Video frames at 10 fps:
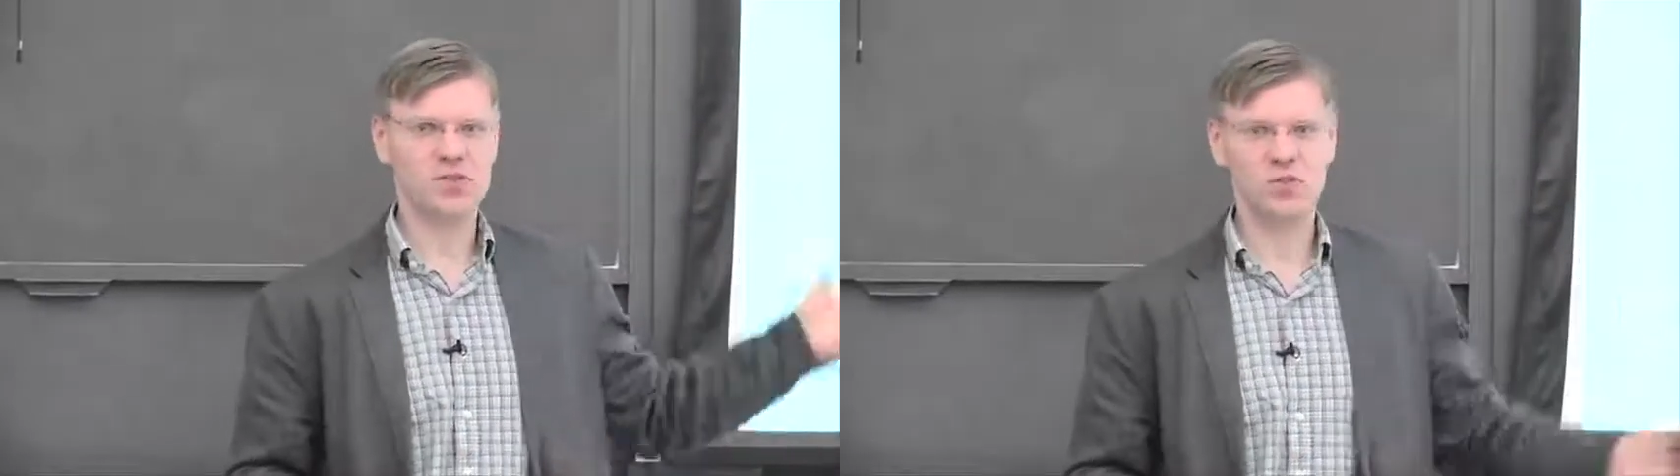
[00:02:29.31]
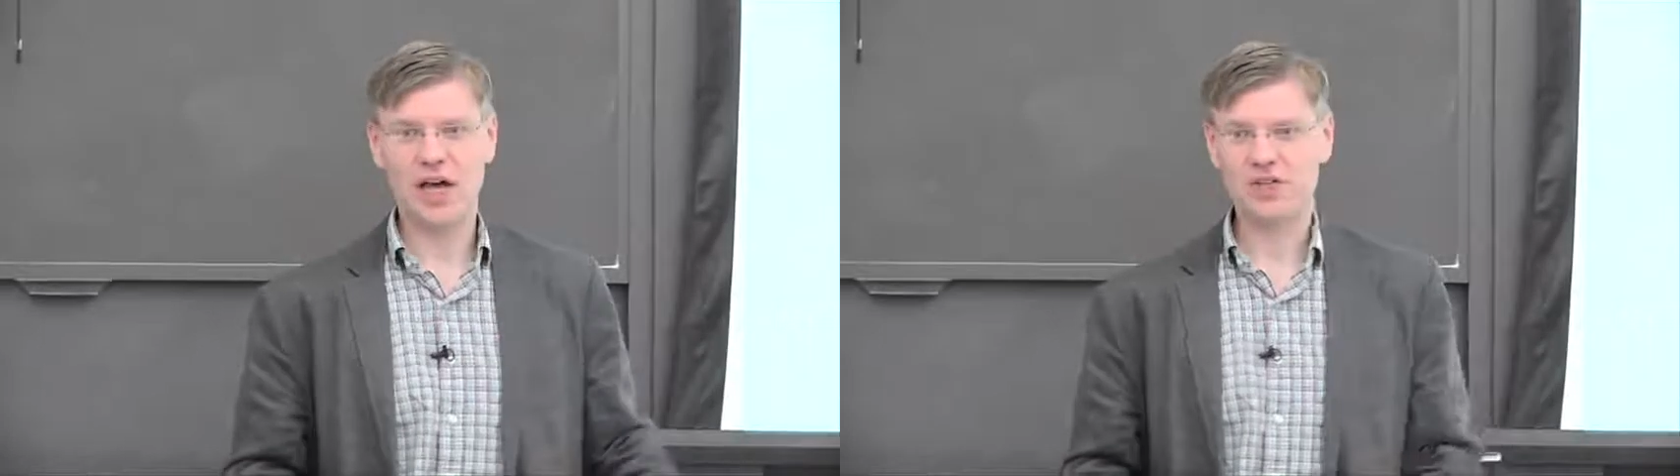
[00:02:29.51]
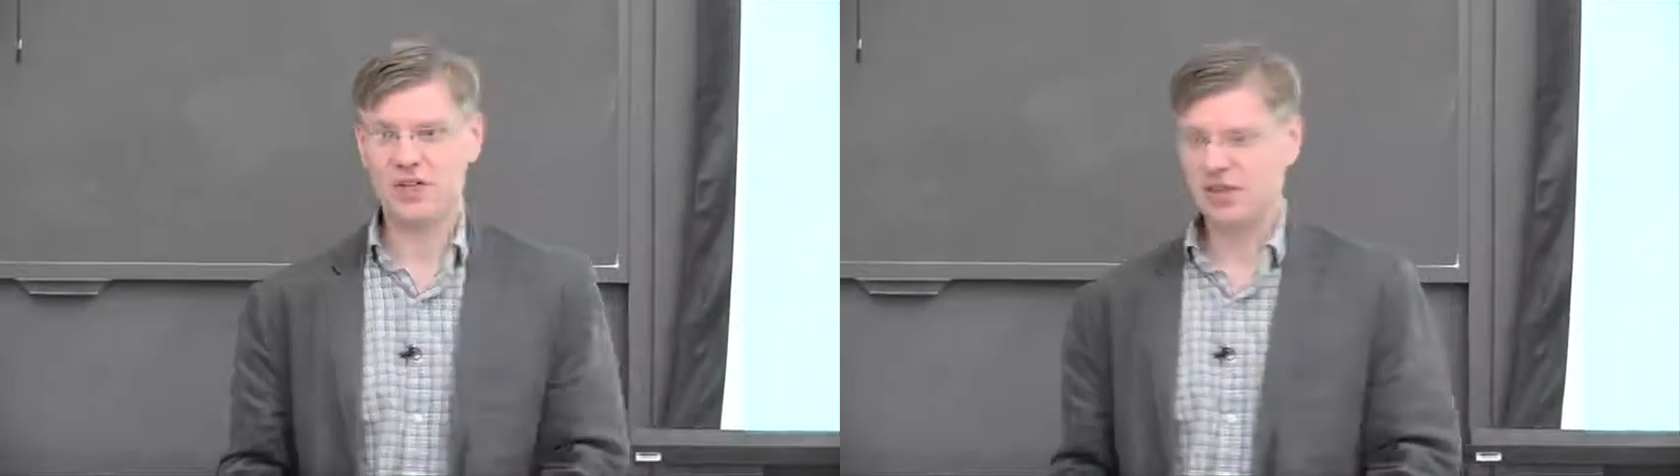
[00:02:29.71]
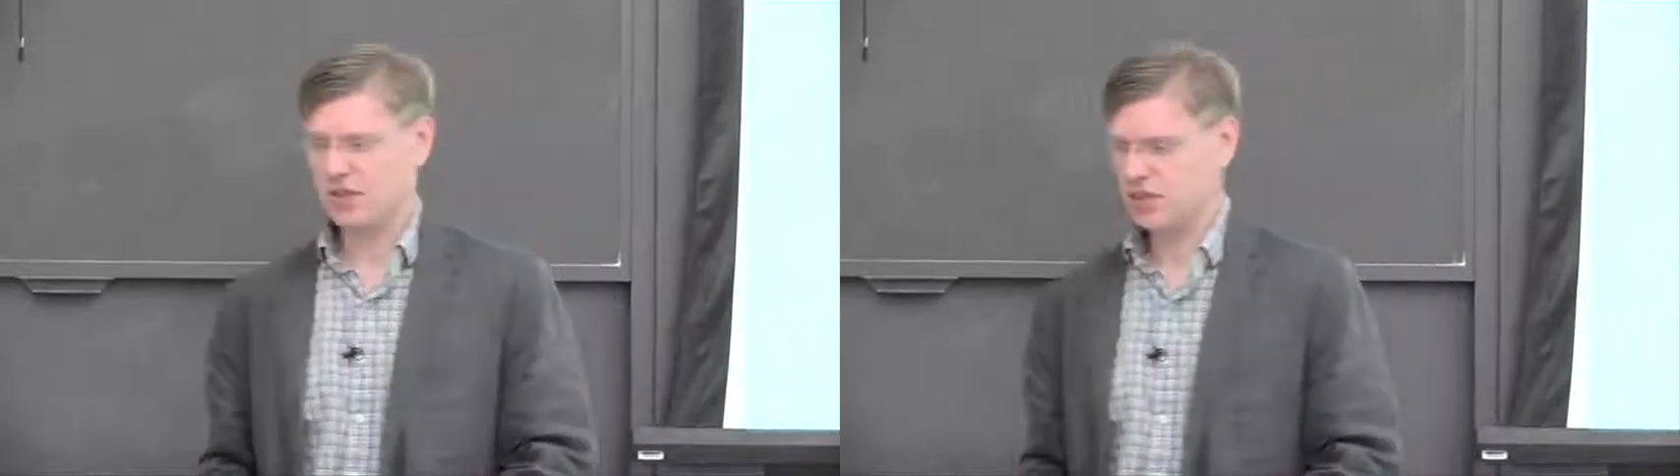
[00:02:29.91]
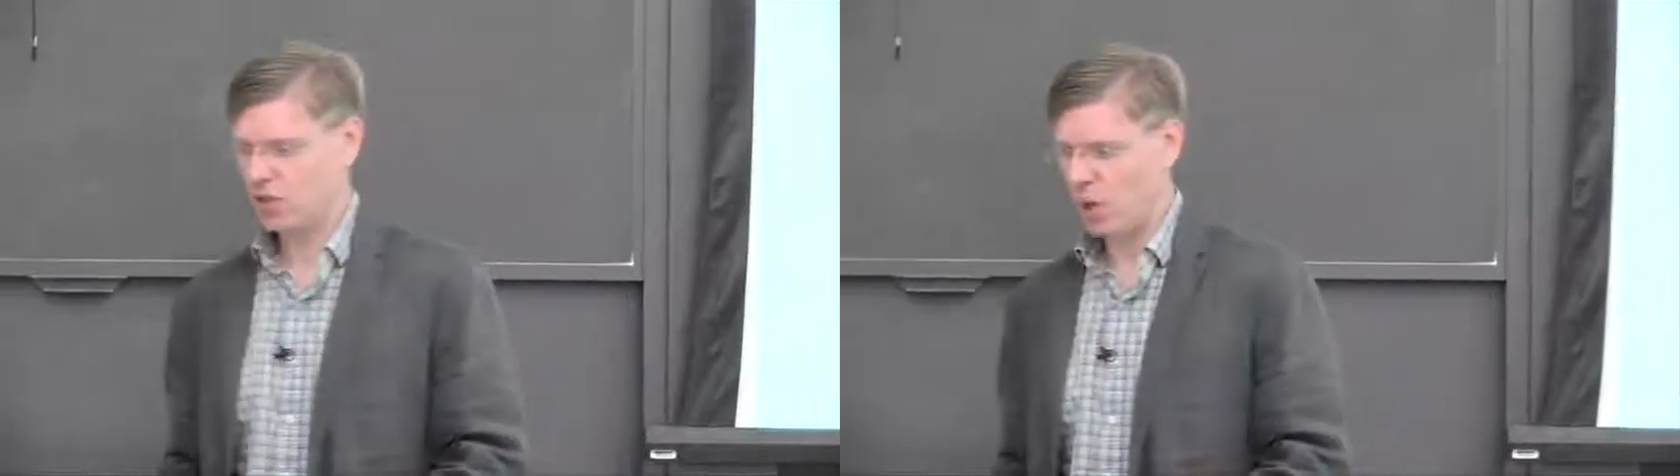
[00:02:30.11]

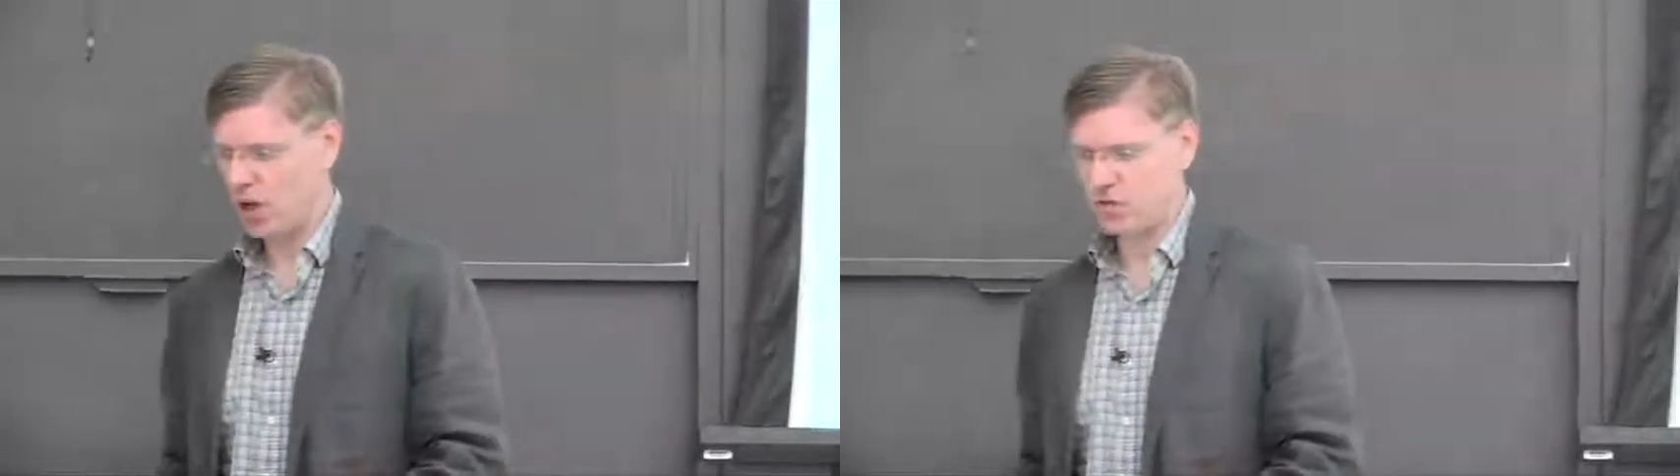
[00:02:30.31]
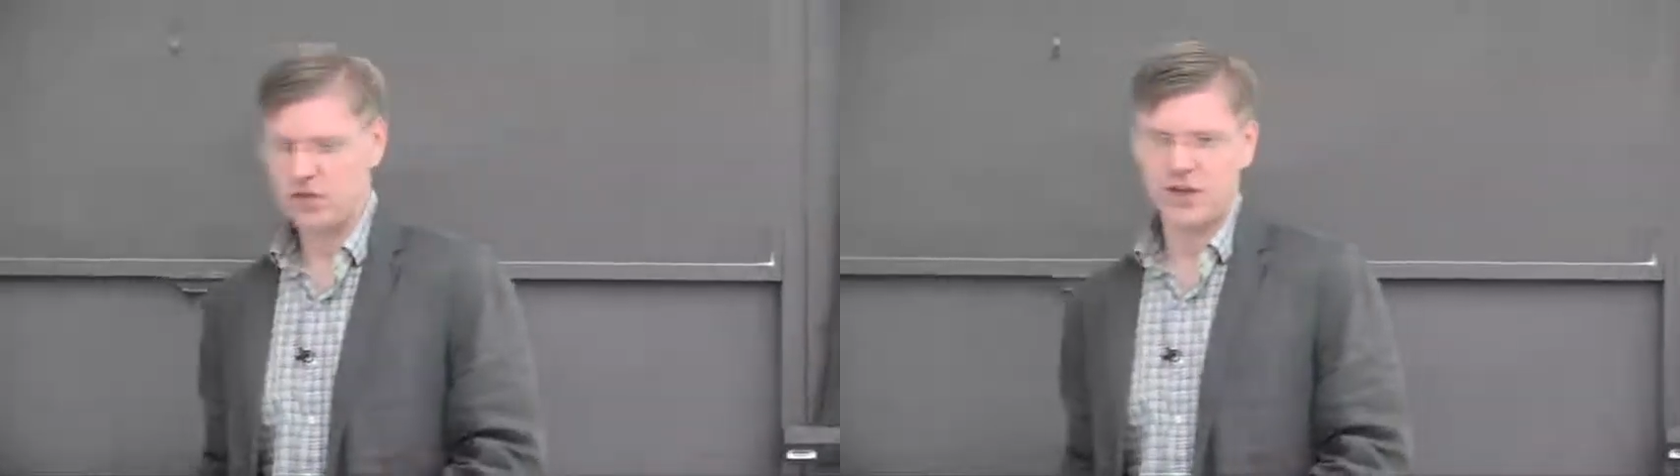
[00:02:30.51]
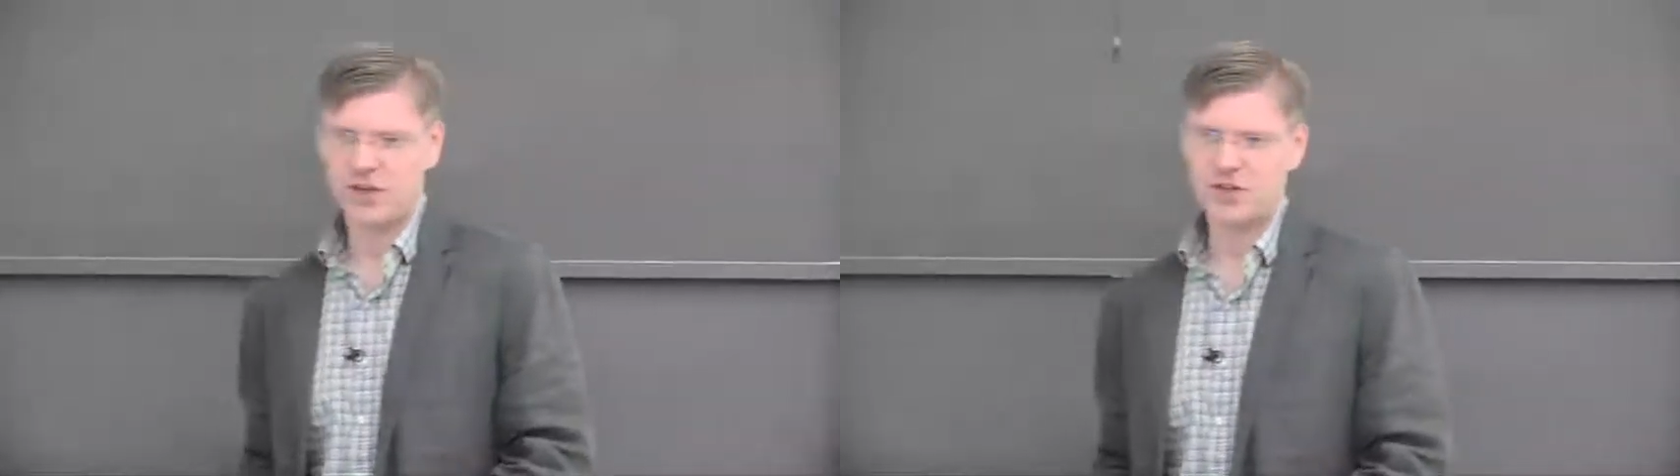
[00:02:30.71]
2012,